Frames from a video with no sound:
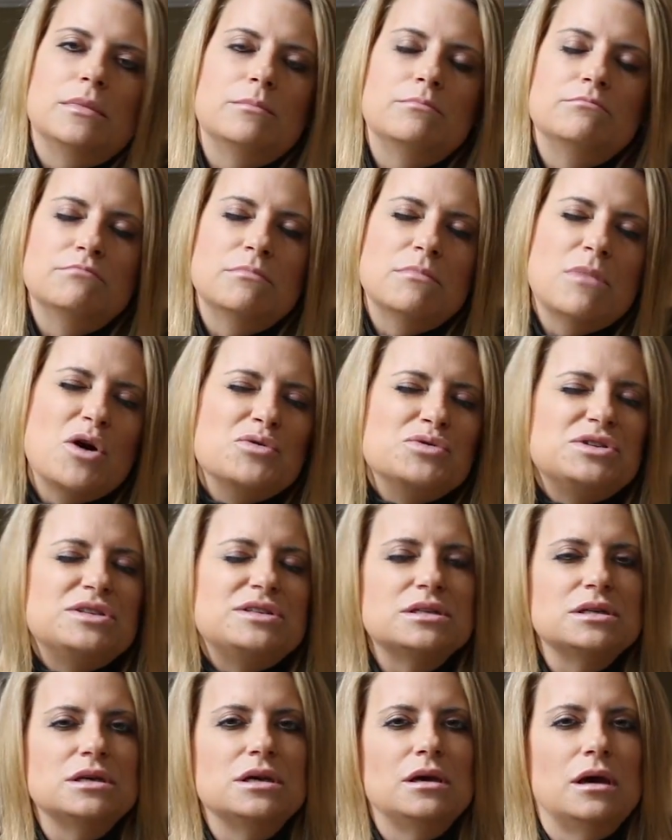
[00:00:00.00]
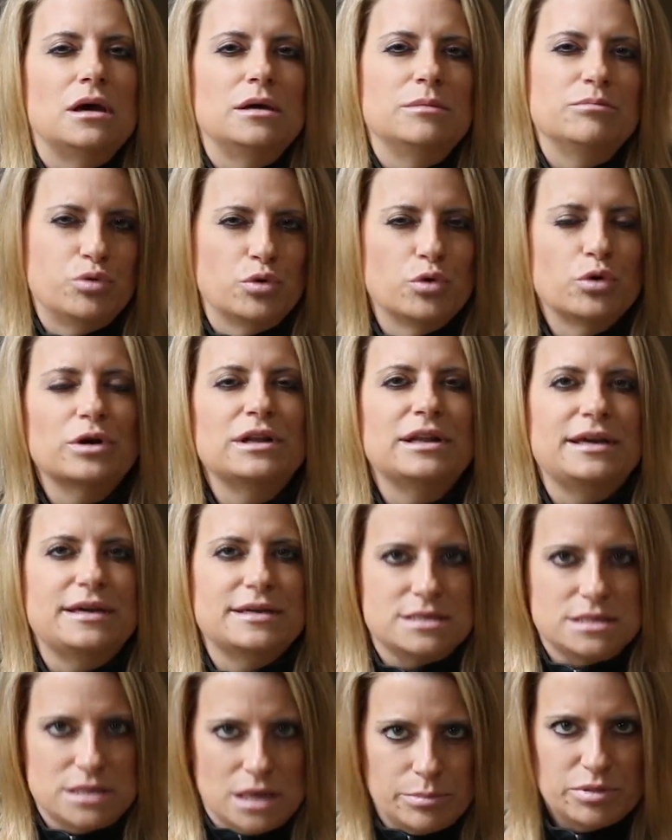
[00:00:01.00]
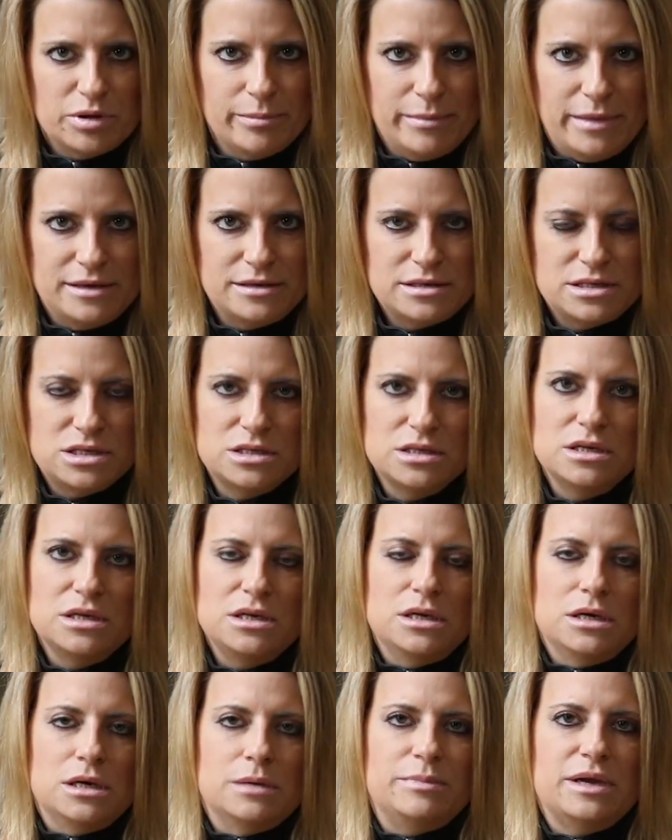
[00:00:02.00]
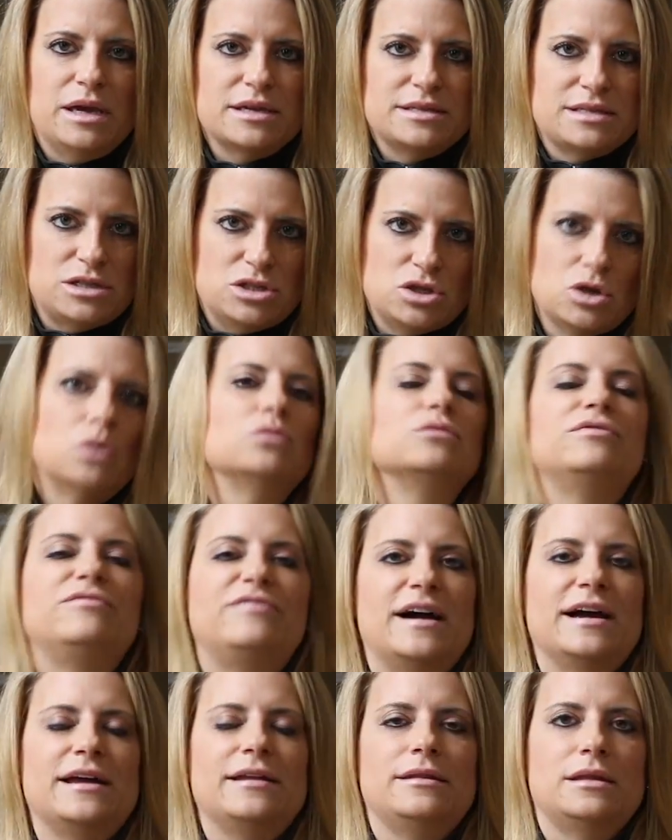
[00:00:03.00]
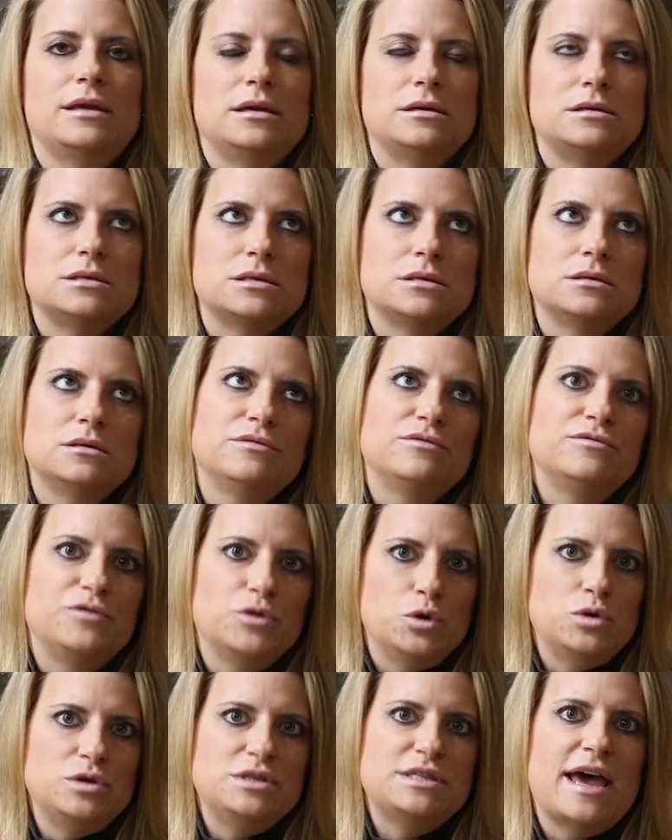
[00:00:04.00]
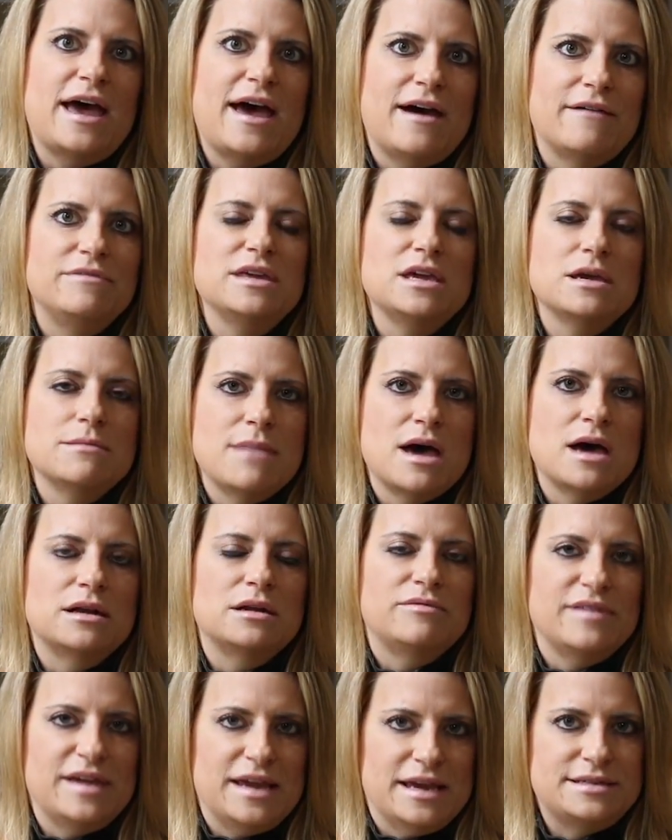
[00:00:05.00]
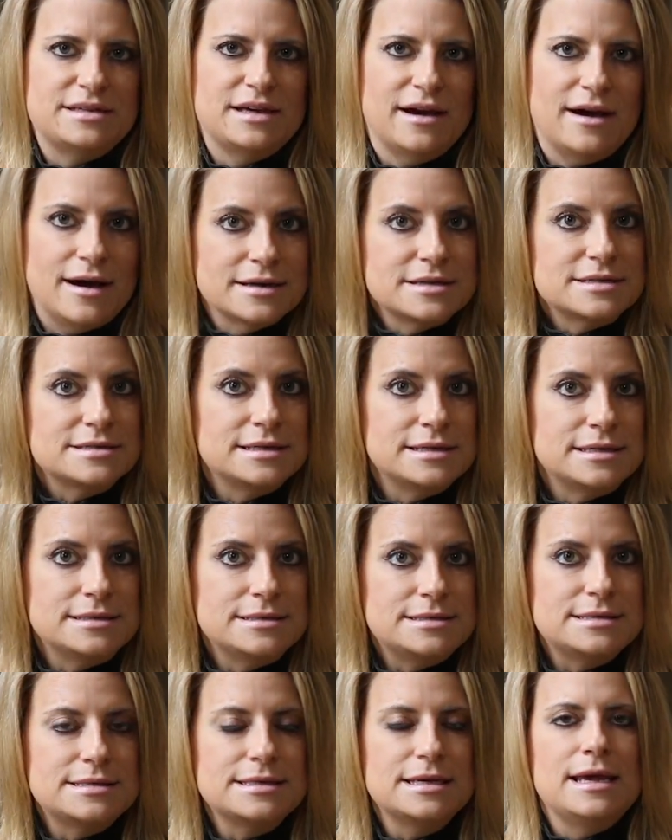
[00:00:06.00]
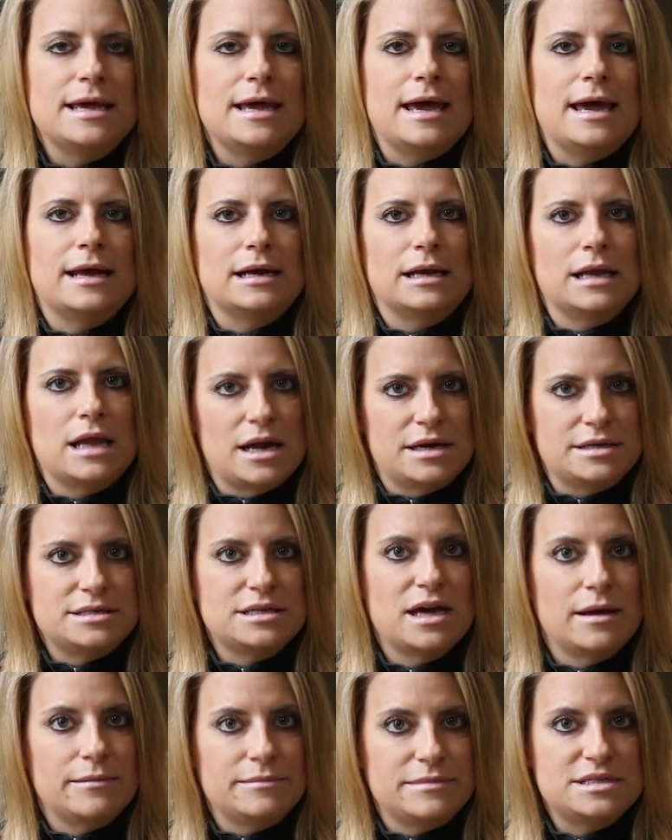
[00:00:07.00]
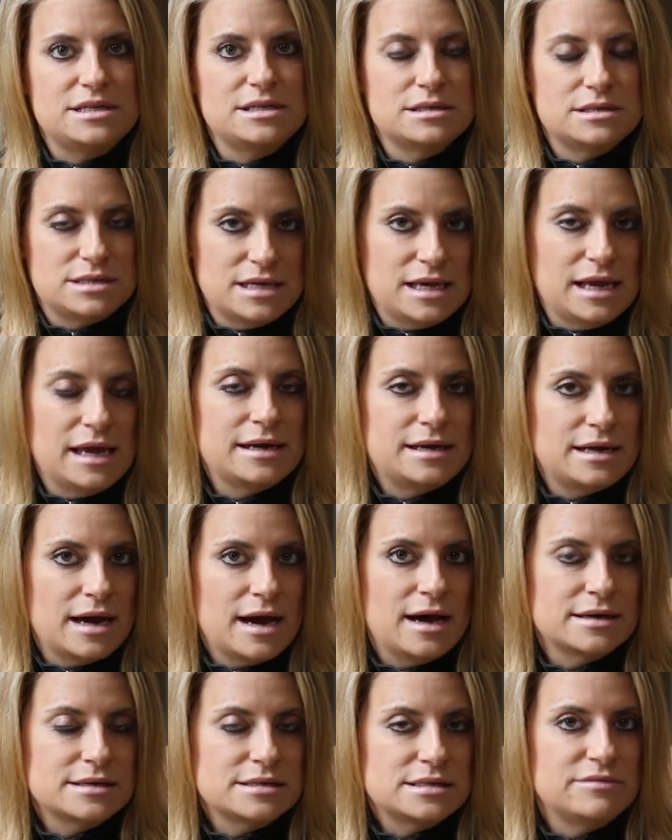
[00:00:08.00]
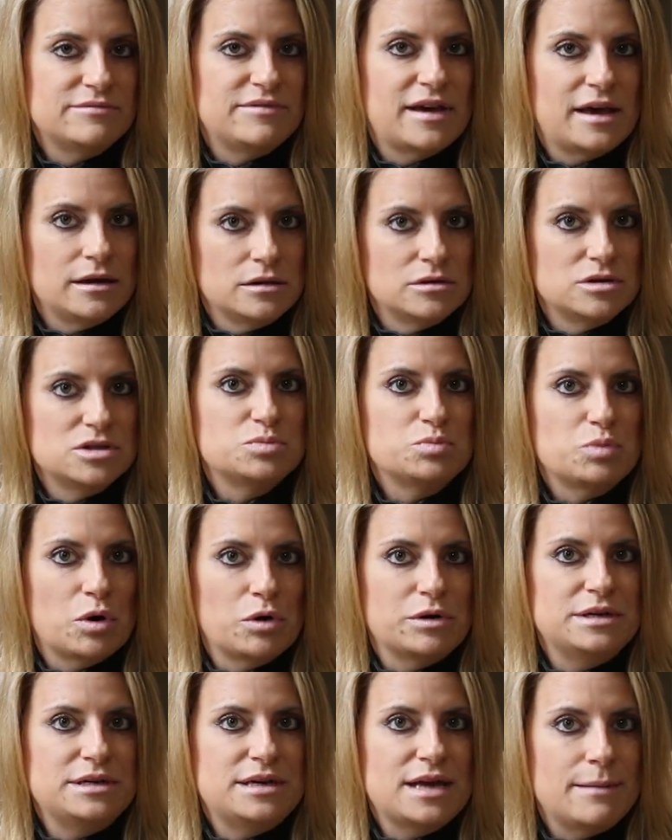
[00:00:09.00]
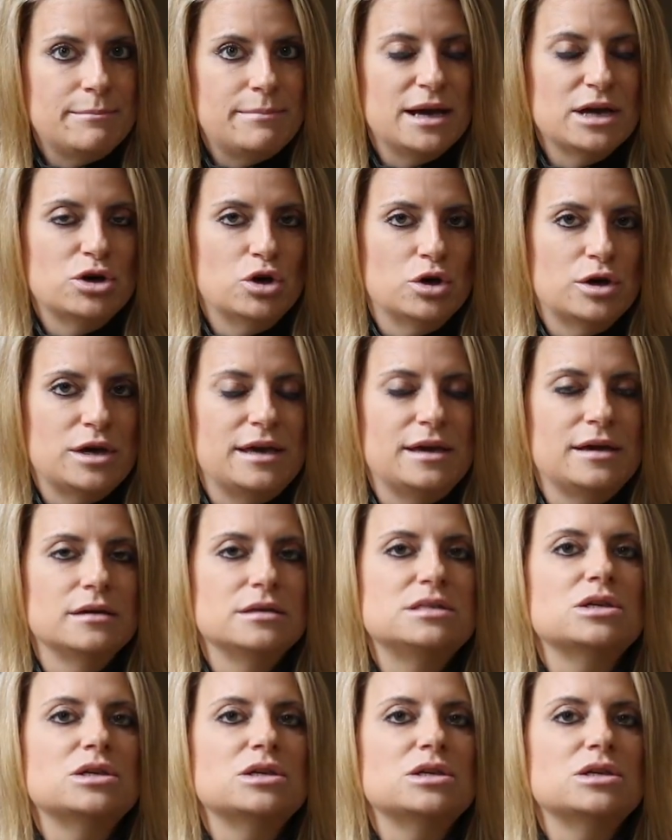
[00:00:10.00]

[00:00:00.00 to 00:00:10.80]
most importantly a supplement, because I don't find that foods have the amount of antioxidants, and a lot of times the antioxidant value is broken down by cooking.